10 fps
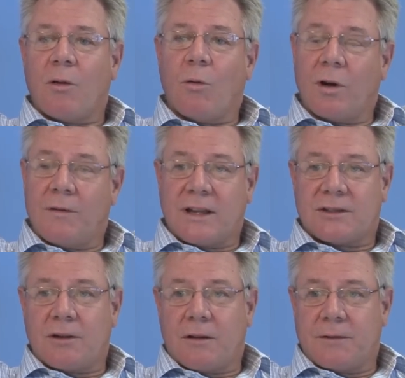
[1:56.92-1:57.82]
all of our
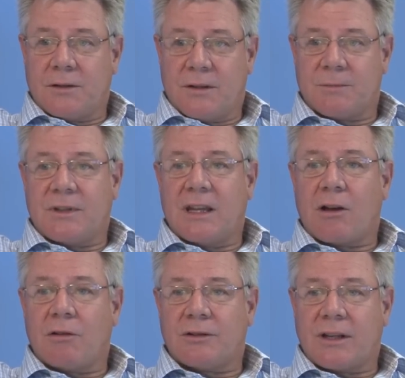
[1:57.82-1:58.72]
staff in terms of their
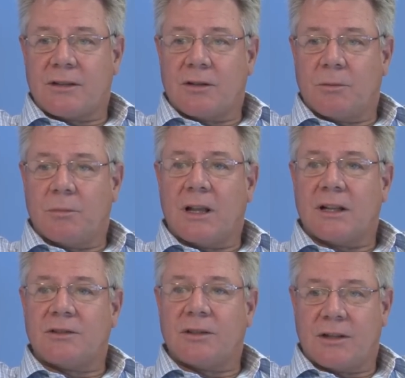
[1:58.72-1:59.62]
contracts are obliged to